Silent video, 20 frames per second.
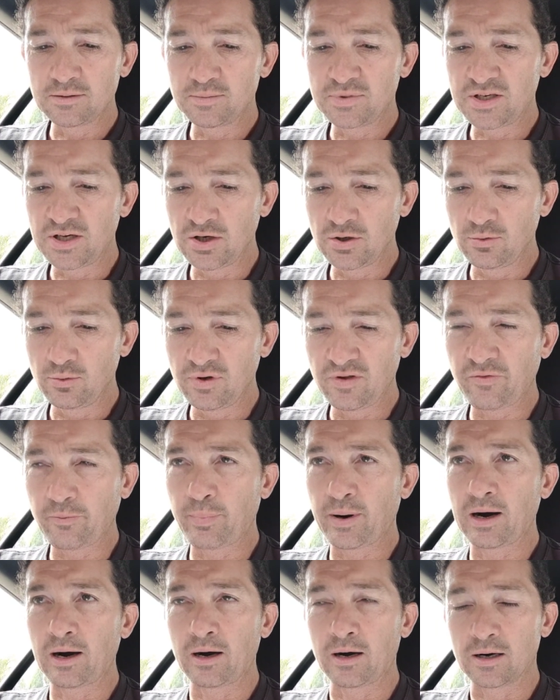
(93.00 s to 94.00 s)
2 is
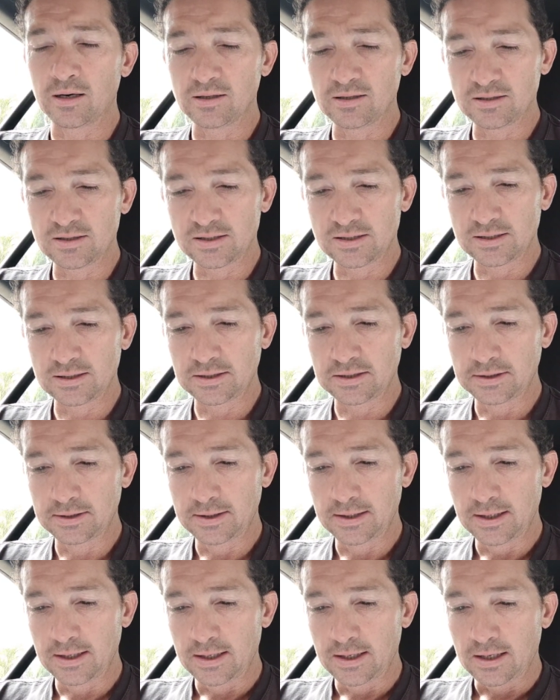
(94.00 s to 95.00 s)
parts.
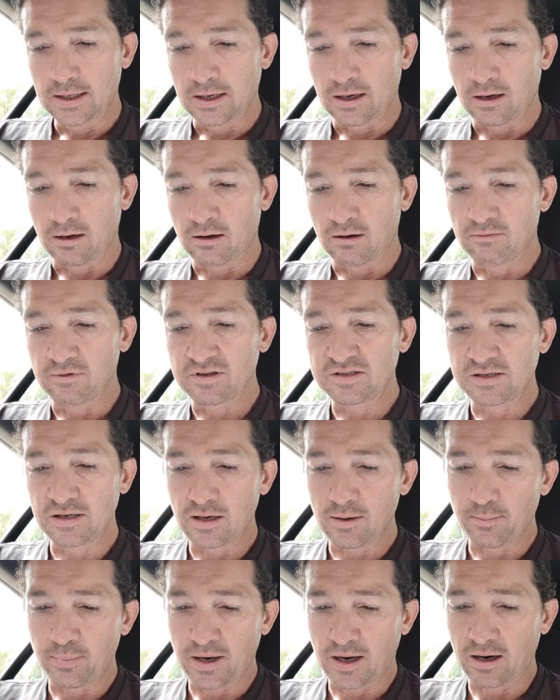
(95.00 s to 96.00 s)
Obviously
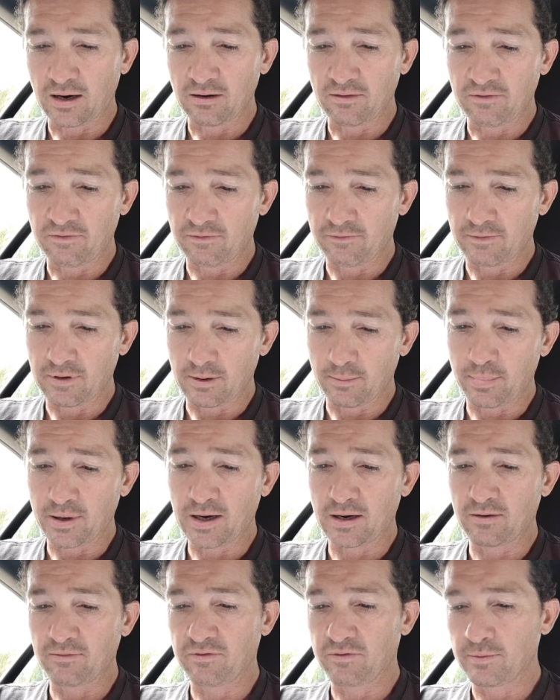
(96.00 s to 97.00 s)
apart
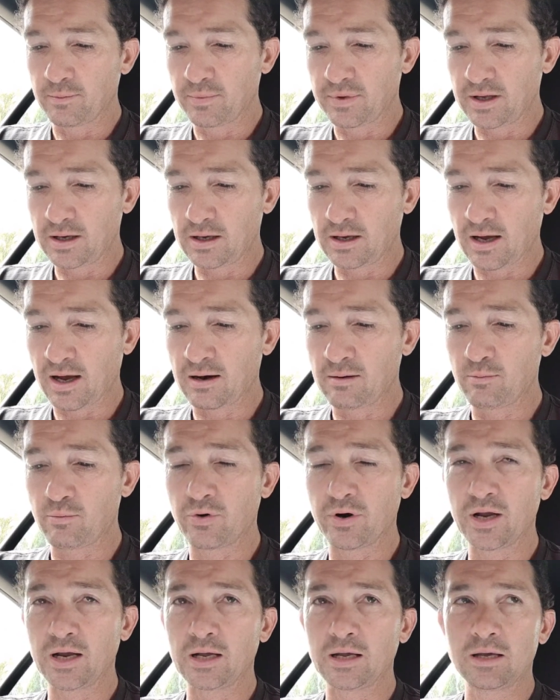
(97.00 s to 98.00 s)
from the
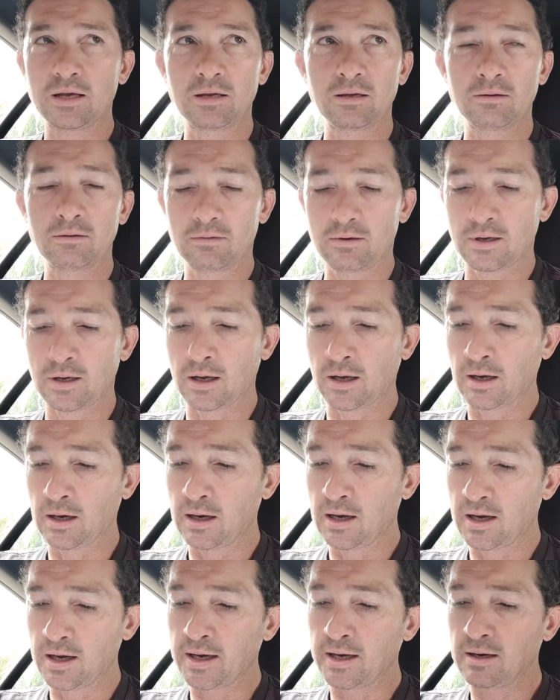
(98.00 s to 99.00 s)
handbrake
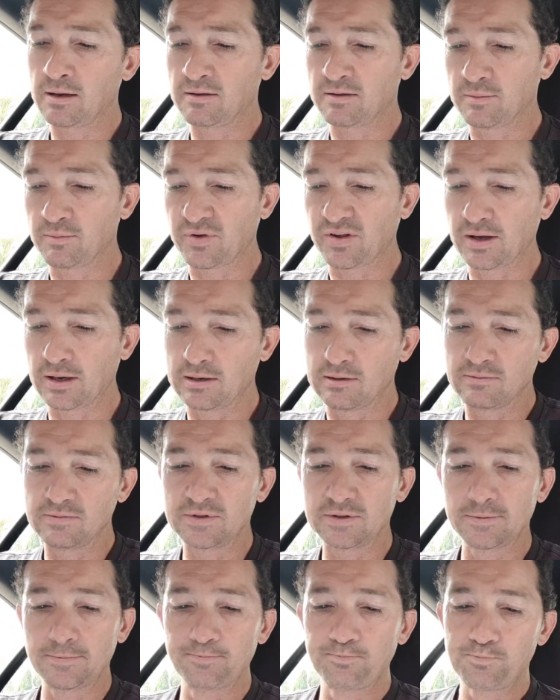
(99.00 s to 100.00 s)
linings
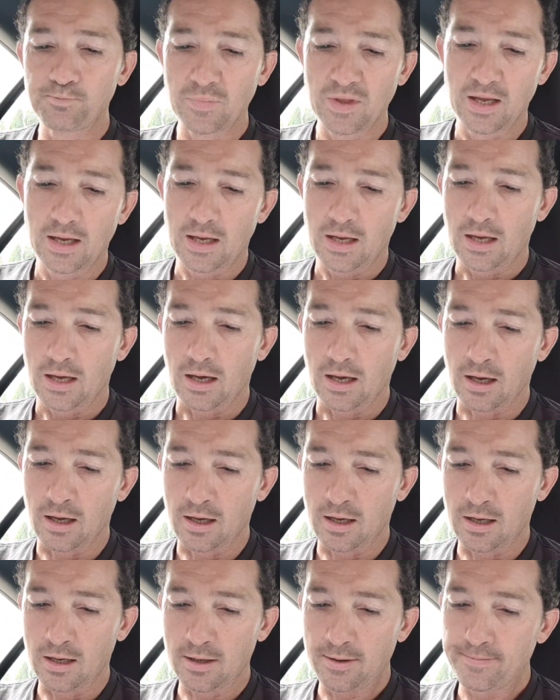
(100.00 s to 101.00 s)
themselves.
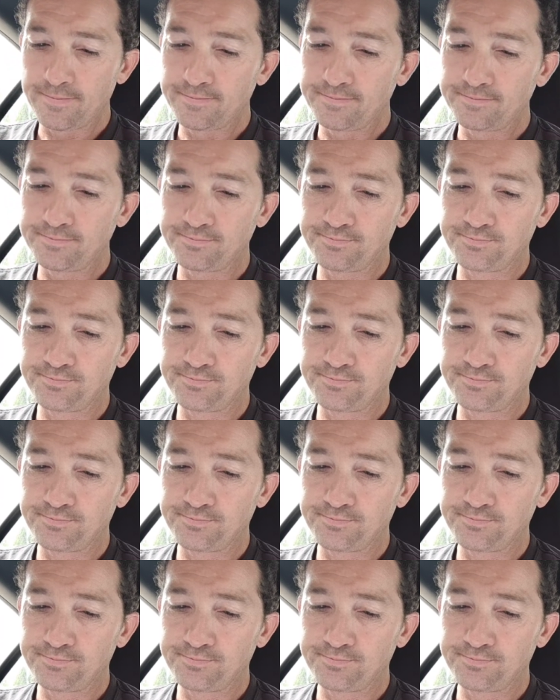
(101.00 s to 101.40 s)
On